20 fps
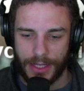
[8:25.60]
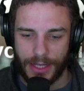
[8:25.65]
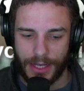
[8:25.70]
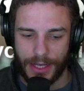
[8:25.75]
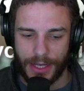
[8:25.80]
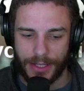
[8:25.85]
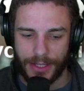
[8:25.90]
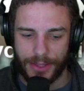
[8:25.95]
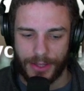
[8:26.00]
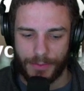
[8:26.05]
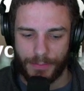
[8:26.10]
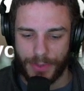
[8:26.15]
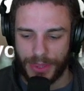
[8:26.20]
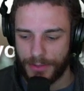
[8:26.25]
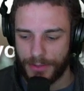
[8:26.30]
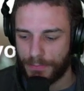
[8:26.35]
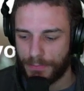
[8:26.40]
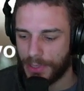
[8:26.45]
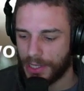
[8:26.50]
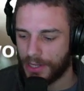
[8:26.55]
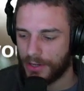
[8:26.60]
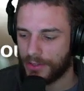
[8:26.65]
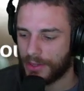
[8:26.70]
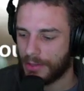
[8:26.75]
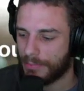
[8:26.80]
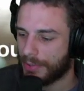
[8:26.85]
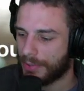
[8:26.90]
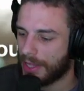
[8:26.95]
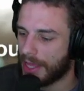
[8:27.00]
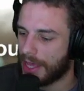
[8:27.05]
the bigger the
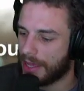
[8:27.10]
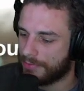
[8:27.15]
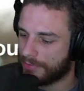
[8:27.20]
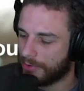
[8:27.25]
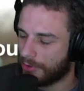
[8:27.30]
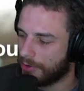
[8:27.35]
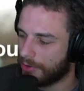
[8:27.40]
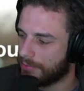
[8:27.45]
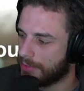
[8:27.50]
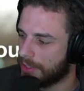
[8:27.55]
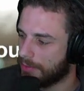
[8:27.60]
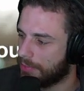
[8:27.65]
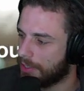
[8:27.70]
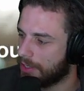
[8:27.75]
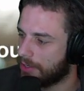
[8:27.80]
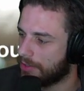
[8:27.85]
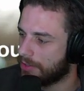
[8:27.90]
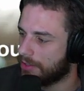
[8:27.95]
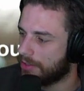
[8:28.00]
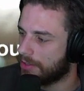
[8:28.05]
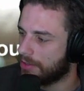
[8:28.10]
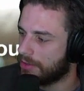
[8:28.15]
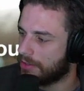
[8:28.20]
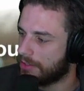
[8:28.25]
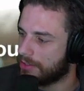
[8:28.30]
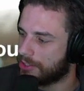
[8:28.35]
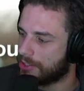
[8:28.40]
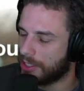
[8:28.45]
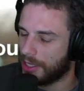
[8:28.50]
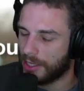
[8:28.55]
platform, the bigger the
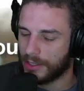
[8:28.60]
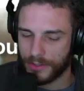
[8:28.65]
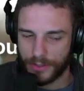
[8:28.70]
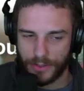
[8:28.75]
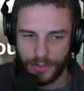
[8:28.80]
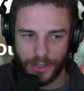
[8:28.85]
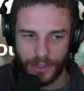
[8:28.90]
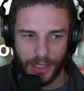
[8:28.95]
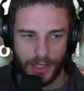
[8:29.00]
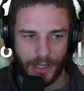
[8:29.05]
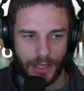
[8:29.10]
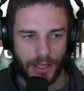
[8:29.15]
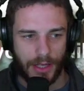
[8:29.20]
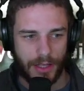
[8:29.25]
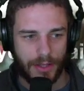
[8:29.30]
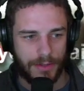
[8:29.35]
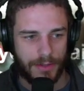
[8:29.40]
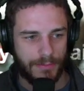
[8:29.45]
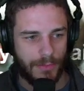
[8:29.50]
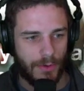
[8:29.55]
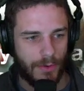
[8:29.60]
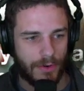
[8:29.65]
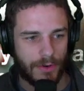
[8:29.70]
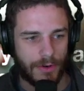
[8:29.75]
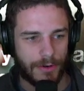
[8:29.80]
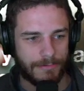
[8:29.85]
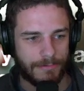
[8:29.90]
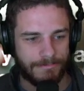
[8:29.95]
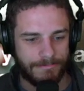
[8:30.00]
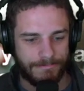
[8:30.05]
channel, the
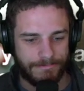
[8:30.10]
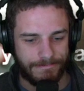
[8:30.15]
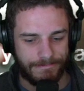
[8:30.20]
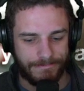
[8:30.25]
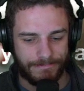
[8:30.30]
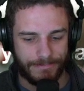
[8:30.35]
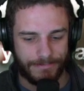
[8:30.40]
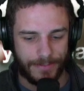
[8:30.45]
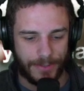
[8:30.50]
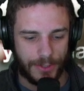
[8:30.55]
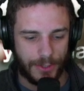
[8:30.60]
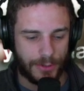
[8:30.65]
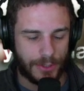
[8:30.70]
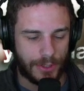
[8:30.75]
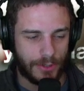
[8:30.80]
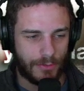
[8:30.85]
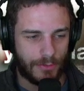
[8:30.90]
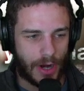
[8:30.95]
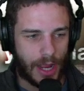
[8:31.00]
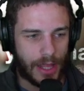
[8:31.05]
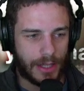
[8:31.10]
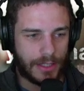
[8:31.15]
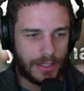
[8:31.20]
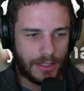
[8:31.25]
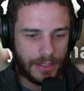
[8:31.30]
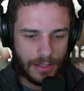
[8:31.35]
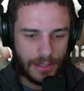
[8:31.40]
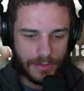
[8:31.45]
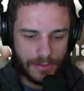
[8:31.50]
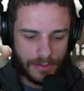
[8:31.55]
more you should rally
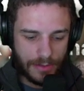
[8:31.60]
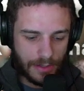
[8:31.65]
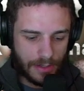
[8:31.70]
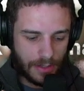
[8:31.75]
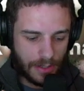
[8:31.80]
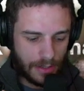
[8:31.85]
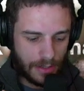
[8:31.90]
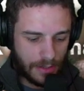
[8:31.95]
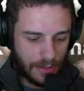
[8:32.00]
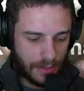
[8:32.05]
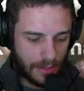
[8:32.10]
against it. And